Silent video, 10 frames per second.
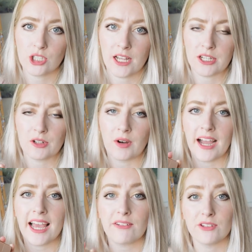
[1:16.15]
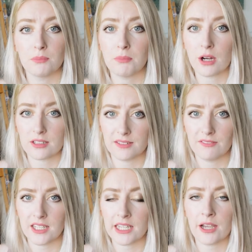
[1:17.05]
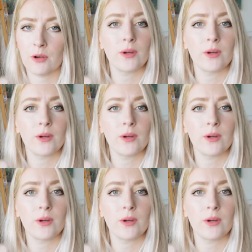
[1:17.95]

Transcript: channel. I have an unboxing video,